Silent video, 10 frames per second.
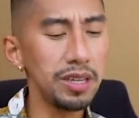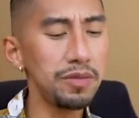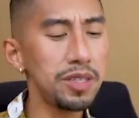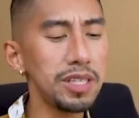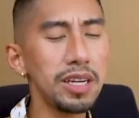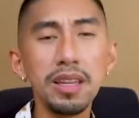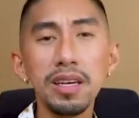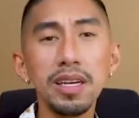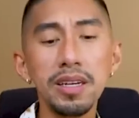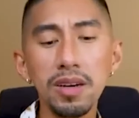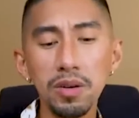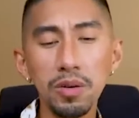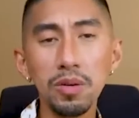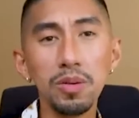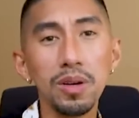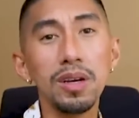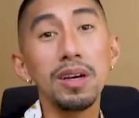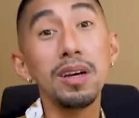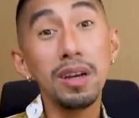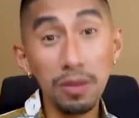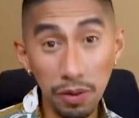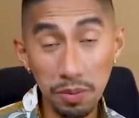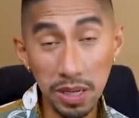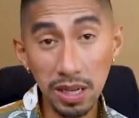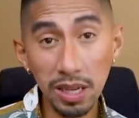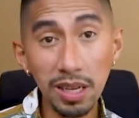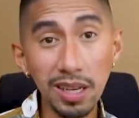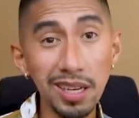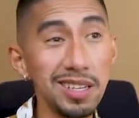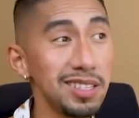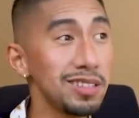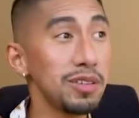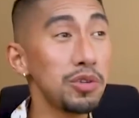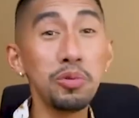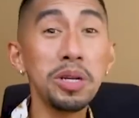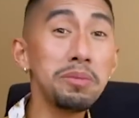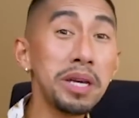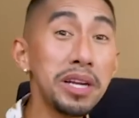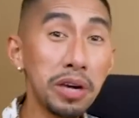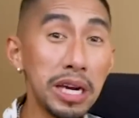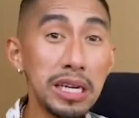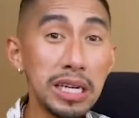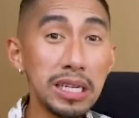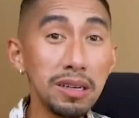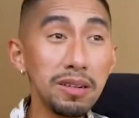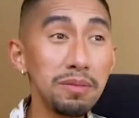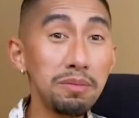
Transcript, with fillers: If there's anything I know, for me, is ruining my credit,